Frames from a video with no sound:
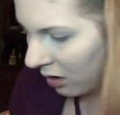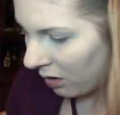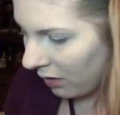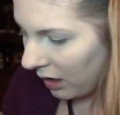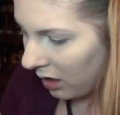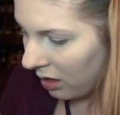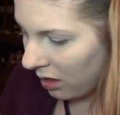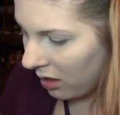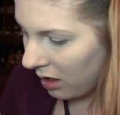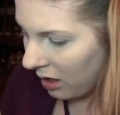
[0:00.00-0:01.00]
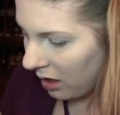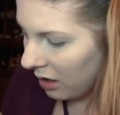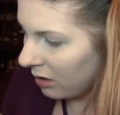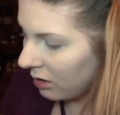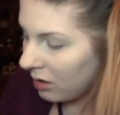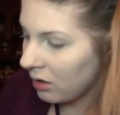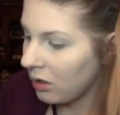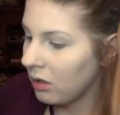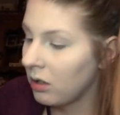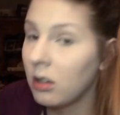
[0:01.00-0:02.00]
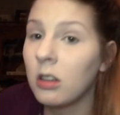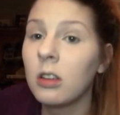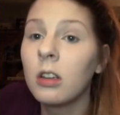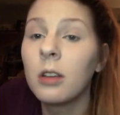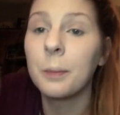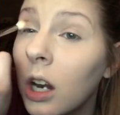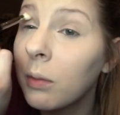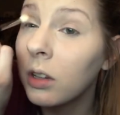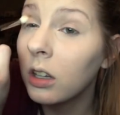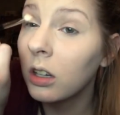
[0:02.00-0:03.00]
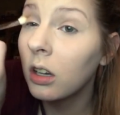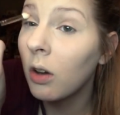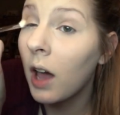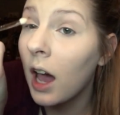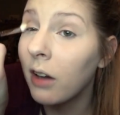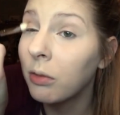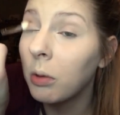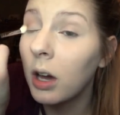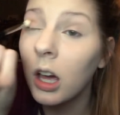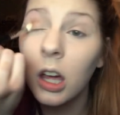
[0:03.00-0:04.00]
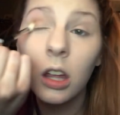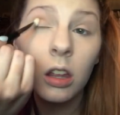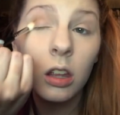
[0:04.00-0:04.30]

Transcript: color like this. And I'm only going to go halfway.